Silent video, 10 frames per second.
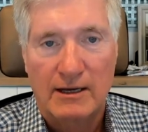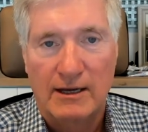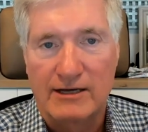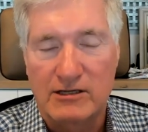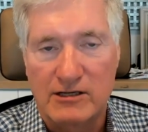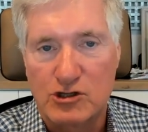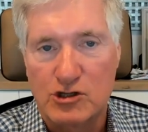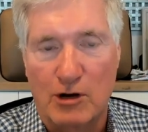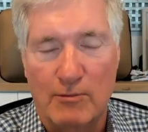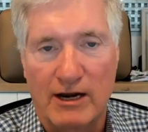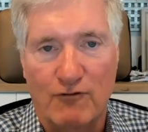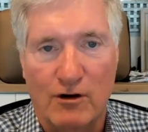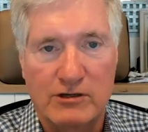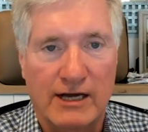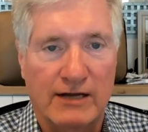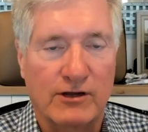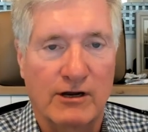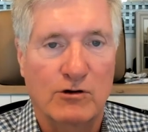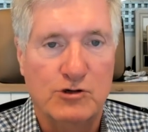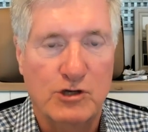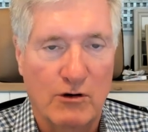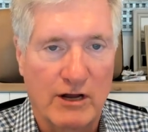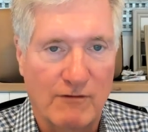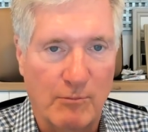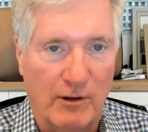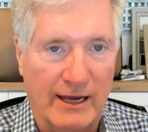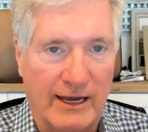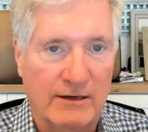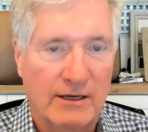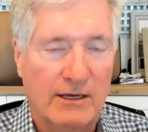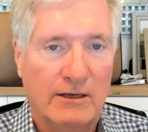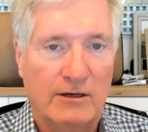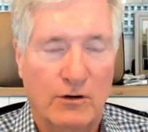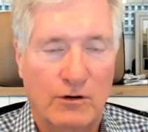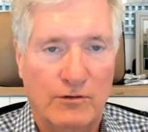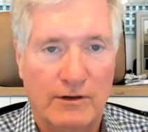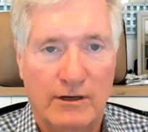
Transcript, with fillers: I see so many folks out there who don't have a plan who,